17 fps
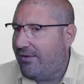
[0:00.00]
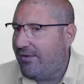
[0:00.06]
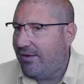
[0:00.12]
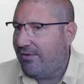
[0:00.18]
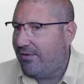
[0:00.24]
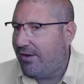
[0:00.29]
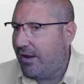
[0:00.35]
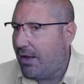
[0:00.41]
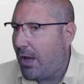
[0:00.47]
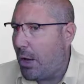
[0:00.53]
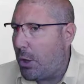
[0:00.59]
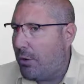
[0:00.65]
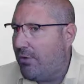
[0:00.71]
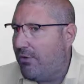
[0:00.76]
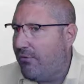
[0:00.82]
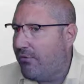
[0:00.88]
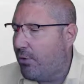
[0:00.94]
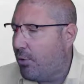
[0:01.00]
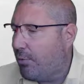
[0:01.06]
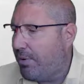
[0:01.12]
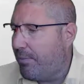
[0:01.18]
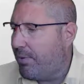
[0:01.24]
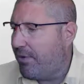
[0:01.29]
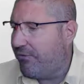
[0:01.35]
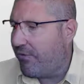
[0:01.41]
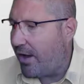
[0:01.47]
existing code that will
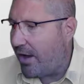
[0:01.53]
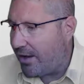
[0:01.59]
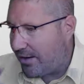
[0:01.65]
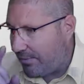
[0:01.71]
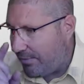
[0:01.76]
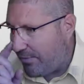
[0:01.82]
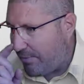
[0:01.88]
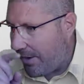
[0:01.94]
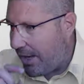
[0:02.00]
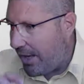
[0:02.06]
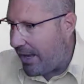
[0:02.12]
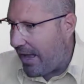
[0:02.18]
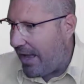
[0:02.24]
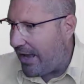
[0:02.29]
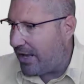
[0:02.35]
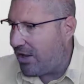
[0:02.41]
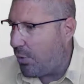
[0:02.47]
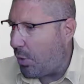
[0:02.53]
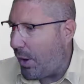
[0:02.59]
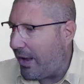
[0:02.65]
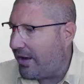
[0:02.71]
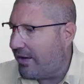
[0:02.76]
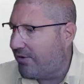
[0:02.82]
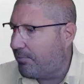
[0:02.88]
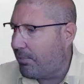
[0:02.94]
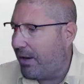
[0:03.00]
be provided by
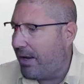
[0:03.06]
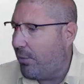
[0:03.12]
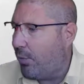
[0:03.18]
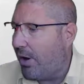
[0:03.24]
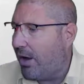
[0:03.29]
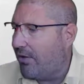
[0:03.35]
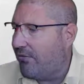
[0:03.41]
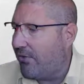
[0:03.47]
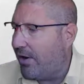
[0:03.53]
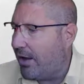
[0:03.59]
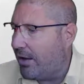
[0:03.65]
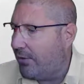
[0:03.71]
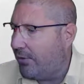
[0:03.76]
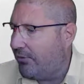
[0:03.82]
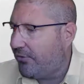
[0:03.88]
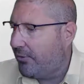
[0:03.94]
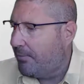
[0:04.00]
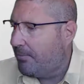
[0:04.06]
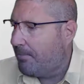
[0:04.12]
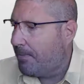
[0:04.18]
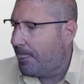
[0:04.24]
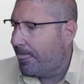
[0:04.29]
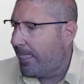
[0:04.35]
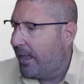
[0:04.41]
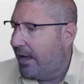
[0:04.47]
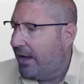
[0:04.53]
AQA as PY files,
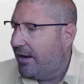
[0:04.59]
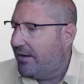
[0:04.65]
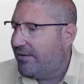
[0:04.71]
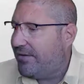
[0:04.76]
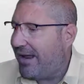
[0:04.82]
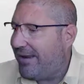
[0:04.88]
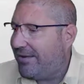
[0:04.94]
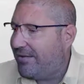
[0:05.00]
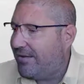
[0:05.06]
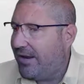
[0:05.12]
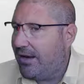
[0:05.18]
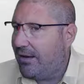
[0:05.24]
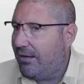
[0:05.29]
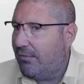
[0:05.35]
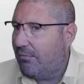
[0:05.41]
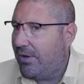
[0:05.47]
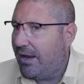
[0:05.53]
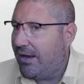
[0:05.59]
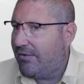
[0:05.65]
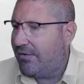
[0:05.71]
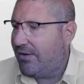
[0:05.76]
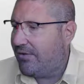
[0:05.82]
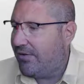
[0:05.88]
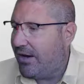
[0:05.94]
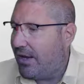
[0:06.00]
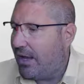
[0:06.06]
testing
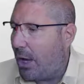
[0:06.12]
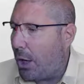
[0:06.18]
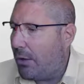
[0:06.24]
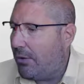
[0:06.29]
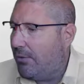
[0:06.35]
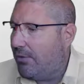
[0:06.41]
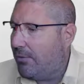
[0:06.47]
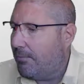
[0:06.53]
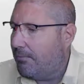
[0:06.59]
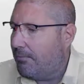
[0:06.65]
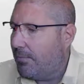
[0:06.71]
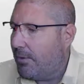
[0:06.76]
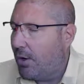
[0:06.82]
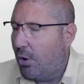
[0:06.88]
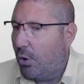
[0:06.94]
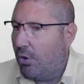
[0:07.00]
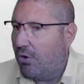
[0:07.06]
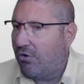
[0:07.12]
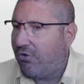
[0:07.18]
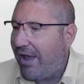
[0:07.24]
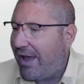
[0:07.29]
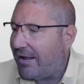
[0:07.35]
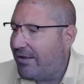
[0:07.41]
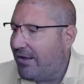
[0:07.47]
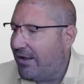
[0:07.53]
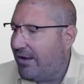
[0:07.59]
existing code, or
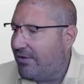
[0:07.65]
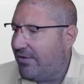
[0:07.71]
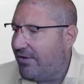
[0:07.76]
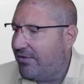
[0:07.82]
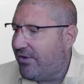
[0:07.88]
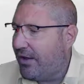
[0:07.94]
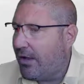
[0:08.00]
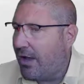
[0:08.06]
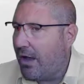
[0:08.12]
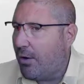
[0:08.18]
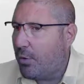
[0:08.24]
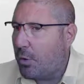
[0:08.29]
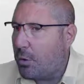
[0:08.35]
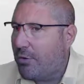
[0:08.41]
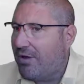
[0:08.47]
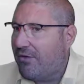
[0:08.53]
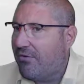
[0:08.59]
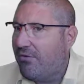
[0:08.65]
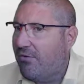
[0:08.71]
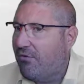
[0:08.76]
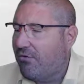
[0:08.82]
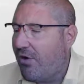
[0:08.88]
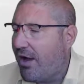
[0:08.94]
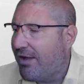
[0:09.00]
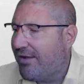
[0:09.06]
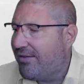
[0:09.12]
correcting existing code, or even
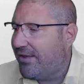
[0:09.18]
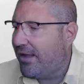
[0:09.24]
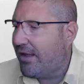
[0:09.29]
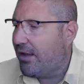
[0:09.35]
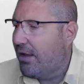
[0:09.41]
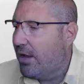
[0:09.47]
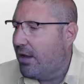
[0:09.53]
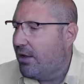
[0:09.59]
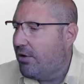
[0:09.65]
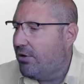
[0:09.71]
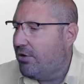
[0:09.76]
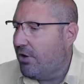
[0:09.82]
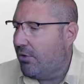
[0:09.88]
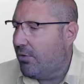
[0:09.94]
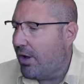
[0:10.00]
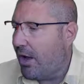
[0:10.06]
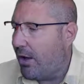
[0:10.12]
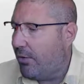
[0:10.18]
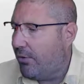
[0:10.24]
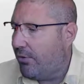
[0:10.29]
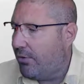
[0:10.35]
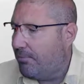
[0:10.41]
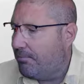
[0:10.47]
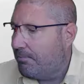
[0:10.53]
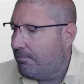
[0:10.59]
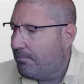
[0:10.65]
writing new code.